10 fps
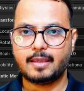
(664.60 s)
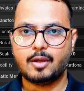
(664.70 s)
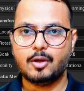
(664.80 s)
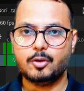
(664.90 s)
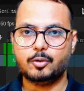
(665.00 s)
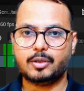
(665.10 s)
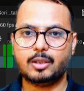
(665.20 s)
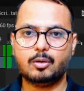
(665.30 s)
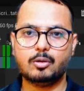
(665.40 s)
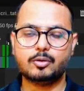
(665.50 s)
You can
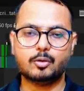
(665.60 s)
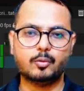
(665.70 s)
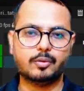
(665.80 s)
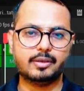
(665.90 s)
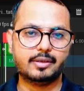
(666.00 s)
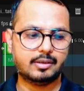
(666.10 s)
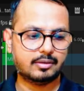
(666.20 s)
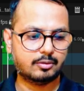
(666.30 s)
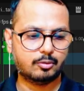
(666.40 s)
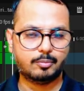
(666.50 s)
also do one thing,
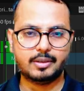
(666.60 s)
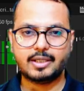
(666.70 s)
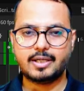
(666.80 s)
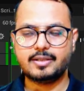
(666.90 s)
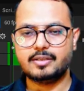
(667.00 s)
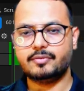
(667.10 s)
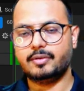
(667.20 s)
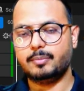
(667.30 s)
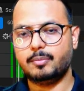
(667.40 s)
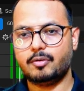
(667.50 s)
duplicate this one
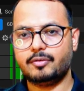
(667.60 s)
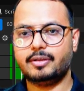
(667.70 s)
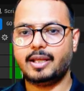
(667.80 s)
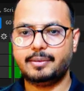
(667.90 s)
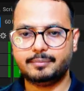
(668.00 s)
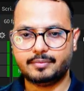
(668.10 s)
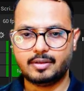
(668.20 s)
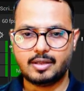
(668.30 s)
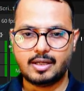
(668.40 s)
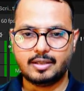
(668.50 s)
more time.
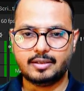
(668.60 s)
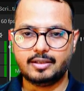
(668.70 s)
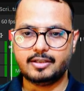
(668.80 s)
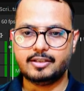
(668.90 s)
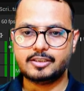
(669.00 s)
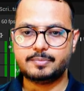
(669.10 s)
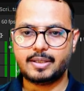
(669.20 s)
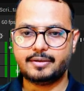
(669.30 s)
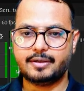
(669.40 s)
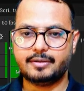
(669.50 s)
Delete the sprite
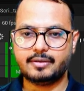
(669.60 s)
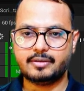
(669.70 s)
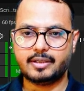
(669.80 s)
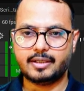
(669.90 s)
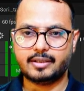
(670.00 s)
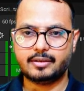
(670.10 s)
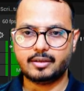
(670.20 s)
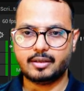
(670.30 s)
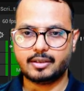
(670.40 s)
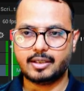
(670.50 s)
render, take it
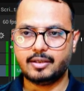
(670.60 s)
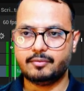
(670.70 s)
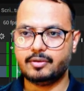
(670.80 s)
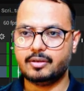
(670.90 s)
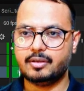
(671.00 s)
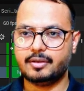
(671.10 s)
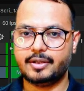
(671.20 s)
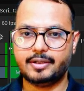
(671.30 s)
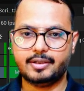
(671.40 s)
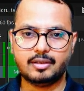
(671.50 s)
again with the
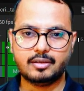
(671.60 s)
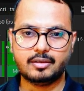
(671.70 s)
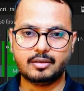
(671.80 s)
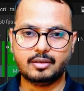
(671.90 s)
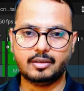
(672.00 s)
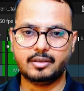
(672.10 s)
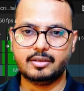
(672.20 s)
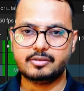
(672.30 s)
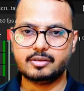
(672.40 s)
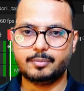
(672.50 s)
radial, delete the
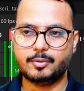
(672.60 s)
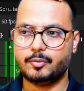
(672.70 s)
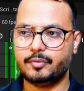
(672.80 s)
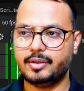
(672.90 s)
sub-UV.